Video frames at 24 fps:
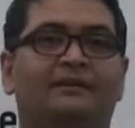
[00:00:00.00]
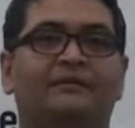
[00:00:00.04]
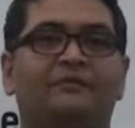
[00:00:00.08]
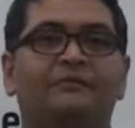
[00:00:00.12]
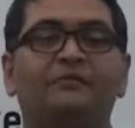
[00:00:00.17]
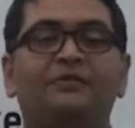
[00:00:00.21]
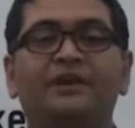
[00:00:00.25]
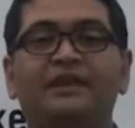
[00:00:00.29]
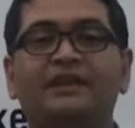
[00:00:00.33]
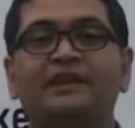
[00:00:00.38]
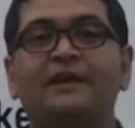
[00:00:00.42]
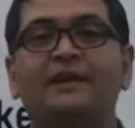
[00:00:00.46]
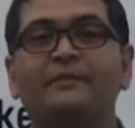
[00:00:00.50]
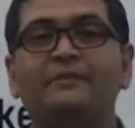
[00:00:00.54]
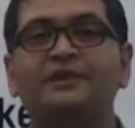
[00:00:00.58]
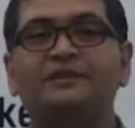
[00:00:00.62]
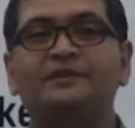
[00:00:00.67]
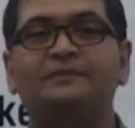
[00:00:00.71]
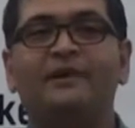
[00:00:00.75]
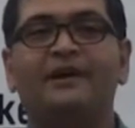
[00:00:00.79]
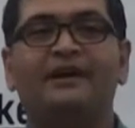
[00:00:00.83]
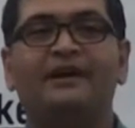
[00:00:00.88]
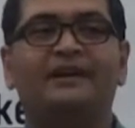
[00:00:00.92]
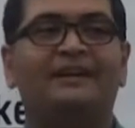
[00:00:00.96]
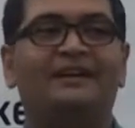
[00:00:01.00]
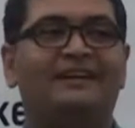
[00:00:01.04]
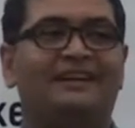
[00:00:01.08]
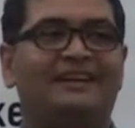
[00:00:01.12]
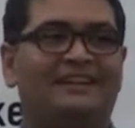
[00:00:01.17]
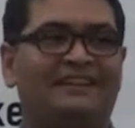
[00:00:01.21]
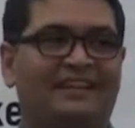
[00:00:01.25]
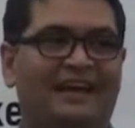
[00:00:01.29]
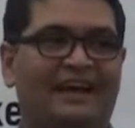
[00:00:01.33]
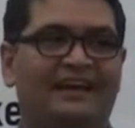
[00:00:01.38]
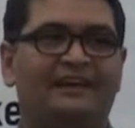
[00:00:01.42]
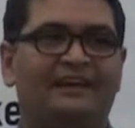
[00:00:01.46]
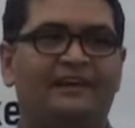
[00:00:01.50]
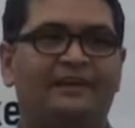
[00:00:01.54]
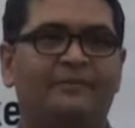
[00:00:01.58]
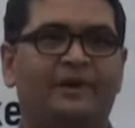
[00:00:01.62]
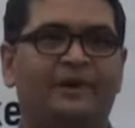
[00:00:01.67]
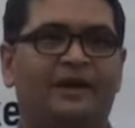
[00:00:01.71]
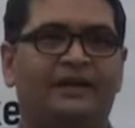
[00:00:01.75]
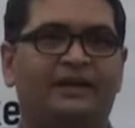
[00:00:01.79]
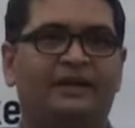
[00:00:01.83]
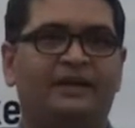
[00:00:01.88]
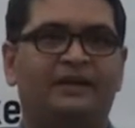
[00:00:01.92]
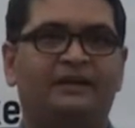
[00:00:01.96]
Vietnamese market, Thailand
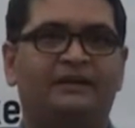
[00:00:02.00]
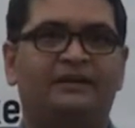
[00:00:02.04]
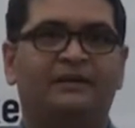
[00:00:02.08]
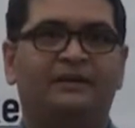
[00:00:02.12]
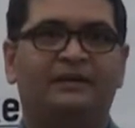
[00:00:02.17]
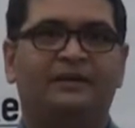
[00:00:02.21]
market,